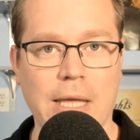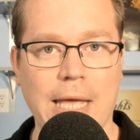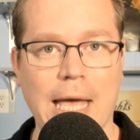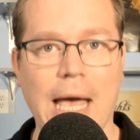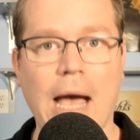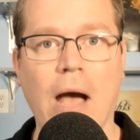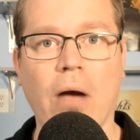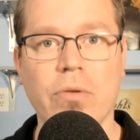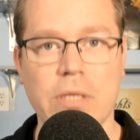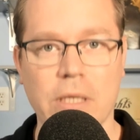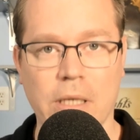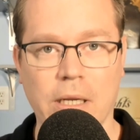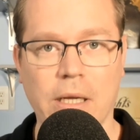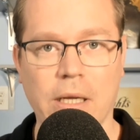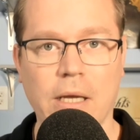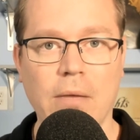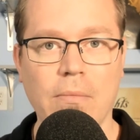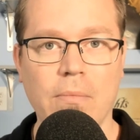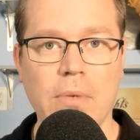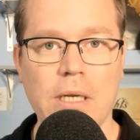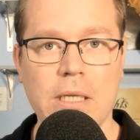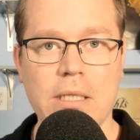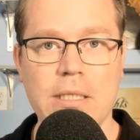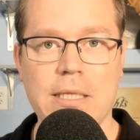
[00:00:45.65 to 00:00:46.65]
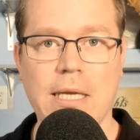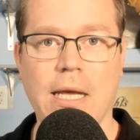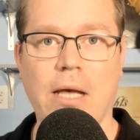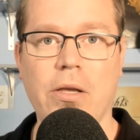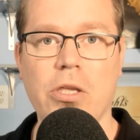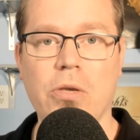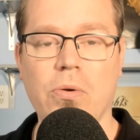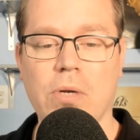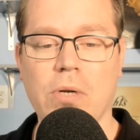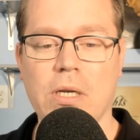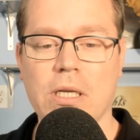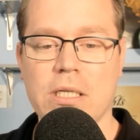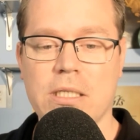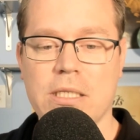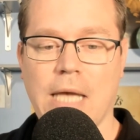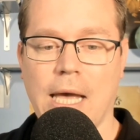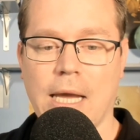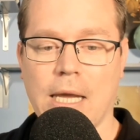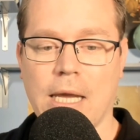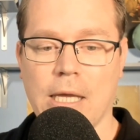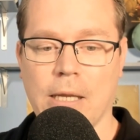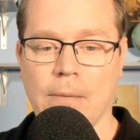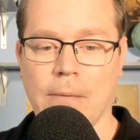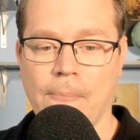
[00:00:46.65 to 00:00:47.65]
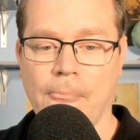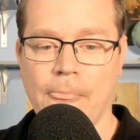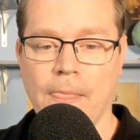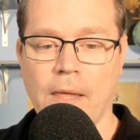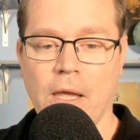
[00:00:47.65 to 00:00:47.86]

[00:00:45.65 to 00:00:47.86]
counted. I'm going to tell you in a second.